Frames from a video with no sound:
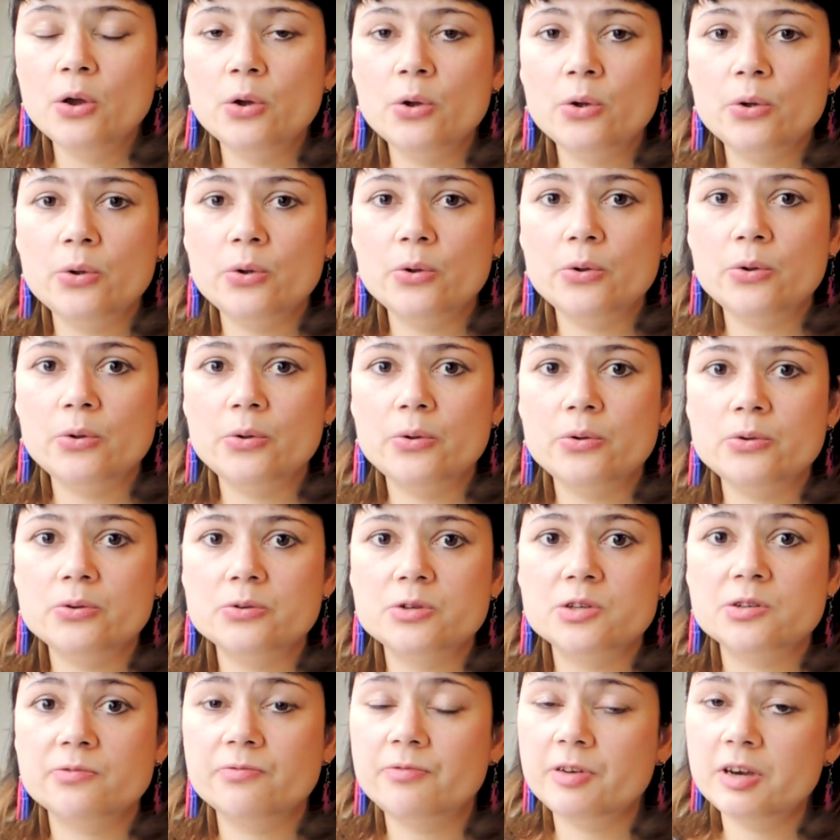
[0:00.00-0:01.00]

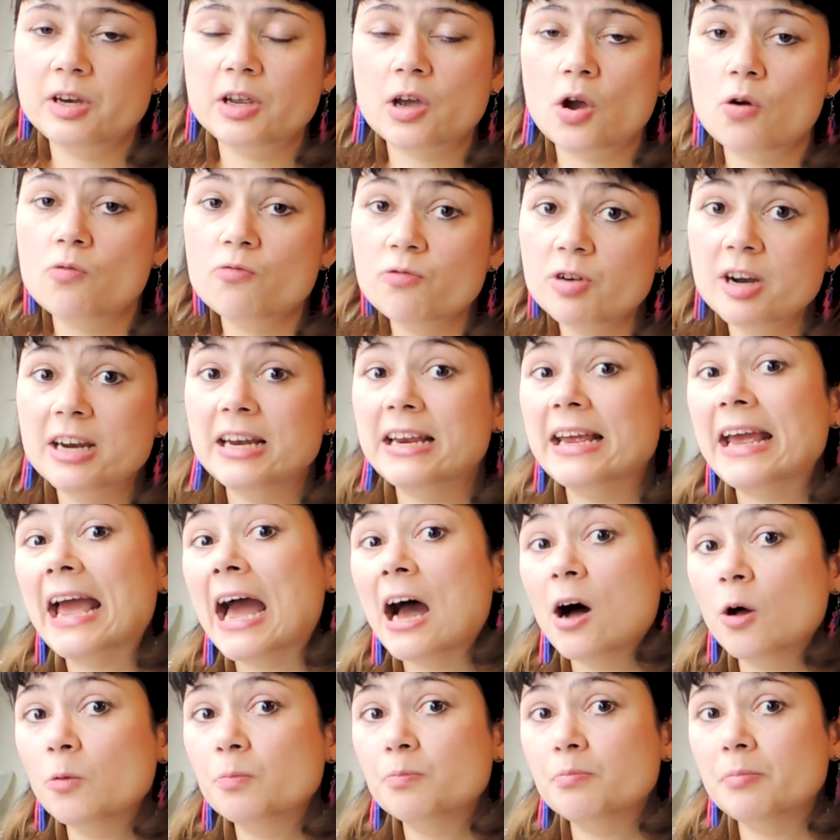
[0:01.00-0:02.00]
whose video really
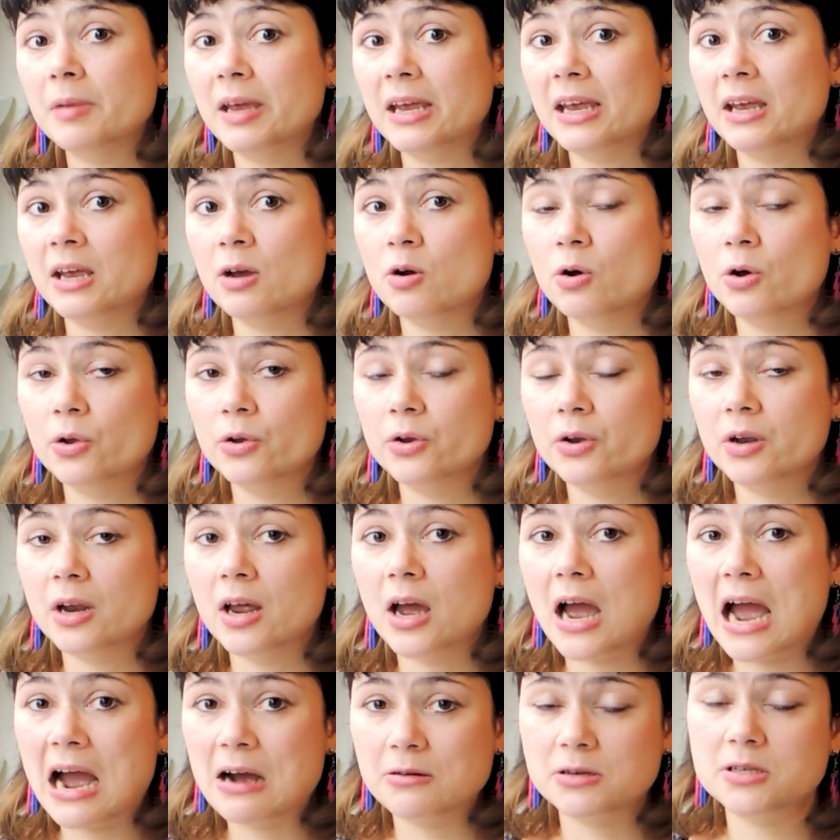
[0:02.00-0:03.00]
helped me on
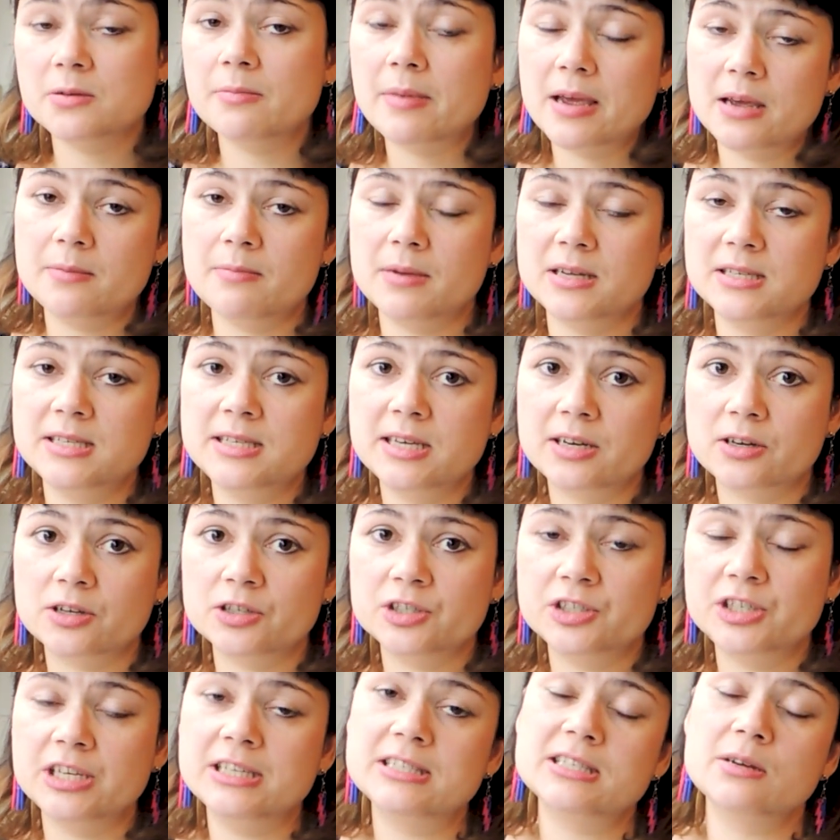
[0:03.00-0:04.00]
how to make my
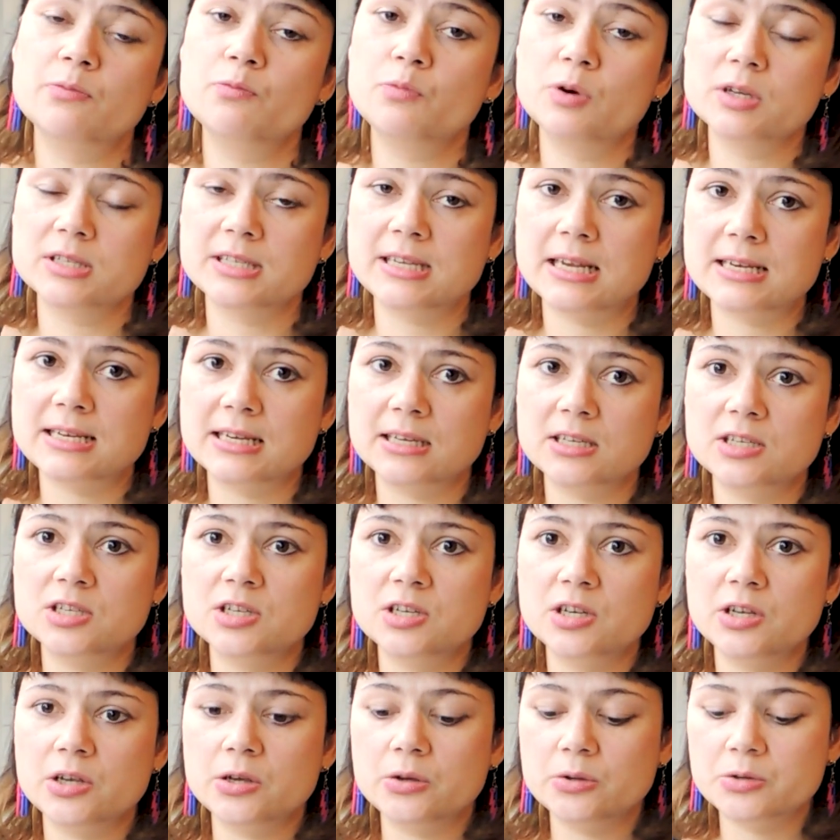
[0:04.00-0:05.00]
sticker sheets and what settings
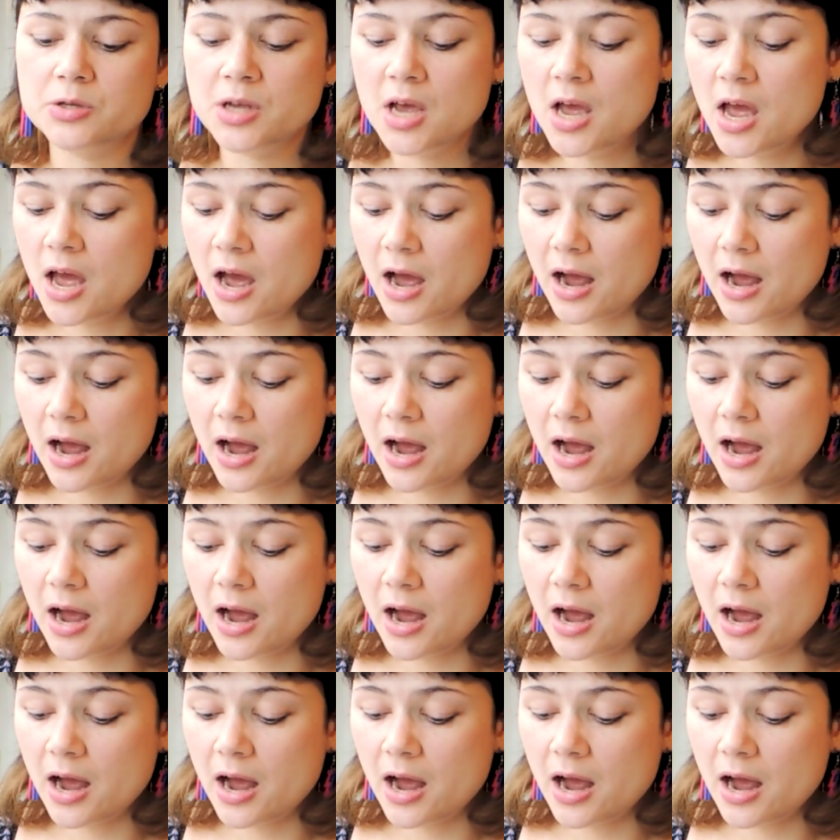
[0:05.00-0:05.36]
to use.